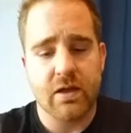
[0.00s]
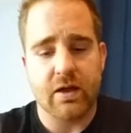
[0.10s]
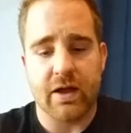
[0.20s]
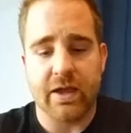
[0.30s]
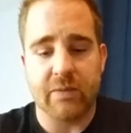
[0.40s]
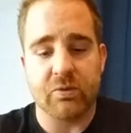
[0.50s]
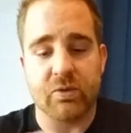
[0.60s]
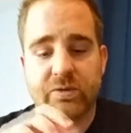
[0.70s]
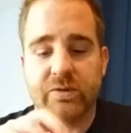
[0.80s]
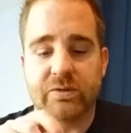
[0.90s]
I am
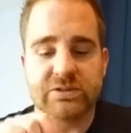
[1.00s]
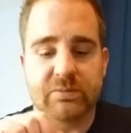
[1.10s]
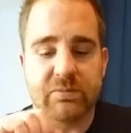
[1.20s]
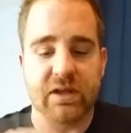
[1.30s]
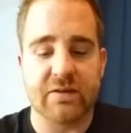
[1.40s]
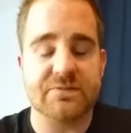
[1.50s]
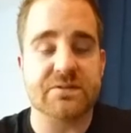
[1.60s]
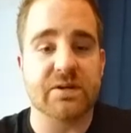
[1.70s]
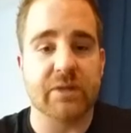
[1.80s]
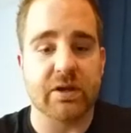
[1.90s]
going to do some live
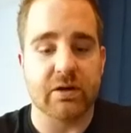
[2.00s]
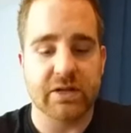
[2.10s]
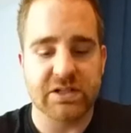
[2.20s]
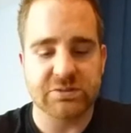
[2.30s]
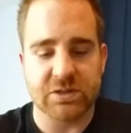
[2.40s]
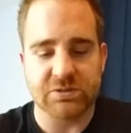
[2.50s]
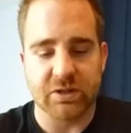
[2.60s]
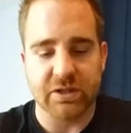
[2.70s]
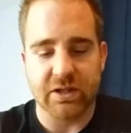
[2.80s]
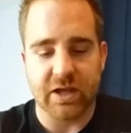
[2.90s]
streaming on Xbox One.